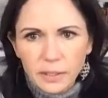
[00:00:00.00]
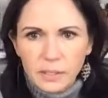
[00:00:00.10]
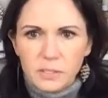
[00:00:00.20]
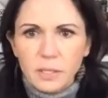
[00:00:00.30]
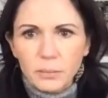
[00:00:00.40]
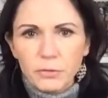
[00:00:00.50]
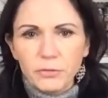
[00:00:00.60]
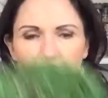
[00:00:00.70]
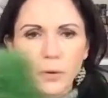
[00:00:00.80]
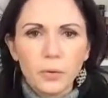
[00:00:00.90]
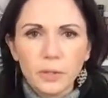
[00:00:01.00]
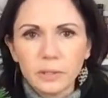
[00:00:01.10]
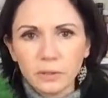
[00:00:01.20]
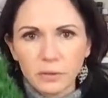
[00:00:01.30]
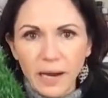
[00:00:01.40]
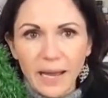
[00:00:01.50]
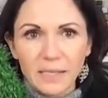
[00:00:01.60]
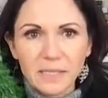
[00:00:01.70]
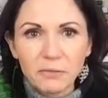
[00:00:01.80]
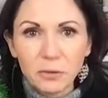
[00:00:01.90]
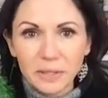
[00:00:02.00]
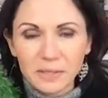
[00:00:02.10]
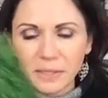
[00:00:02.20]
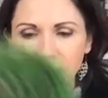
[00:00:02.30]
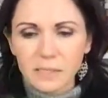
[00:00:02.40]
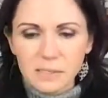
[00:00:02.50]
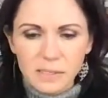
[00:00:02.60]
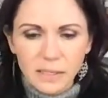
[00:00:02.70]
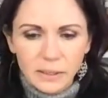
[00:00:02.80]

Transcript: some faux grass. Have you guys seen this?